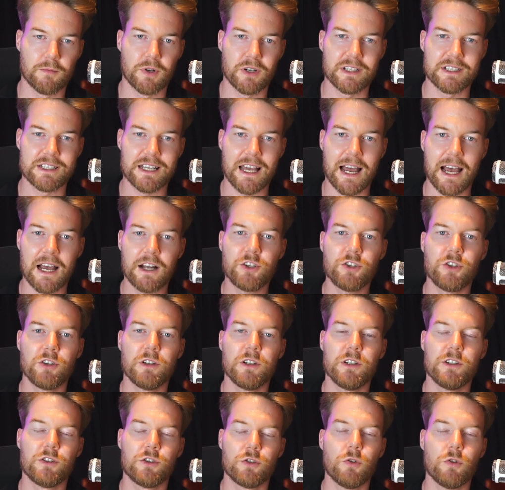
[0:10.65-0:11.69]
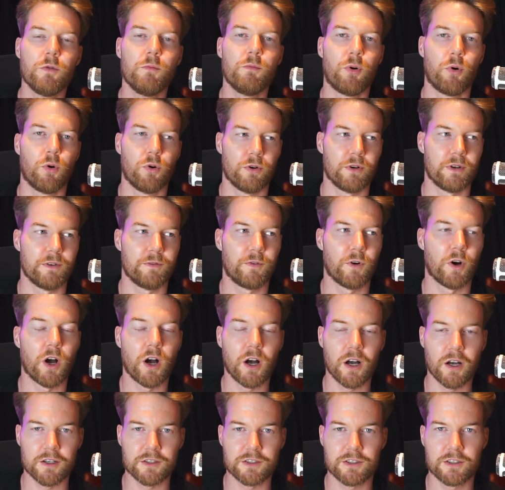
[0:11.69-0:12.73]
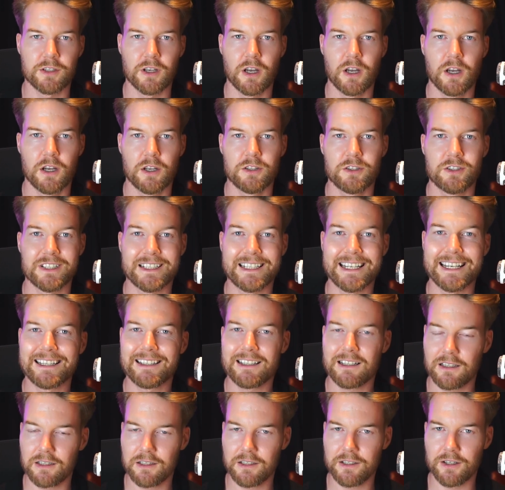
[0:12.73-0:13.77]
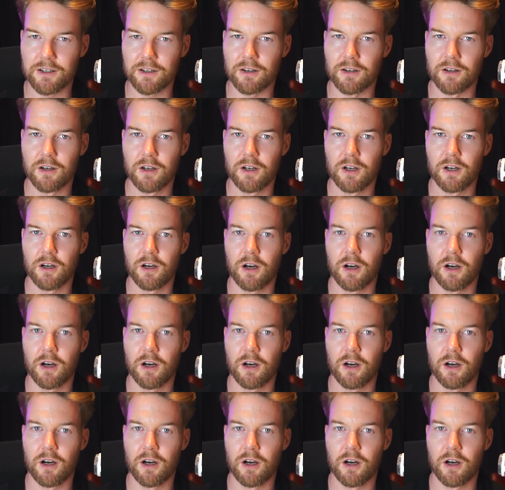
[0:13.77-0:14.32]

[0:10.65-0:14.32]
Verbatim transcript: but is actually so important for us to get clear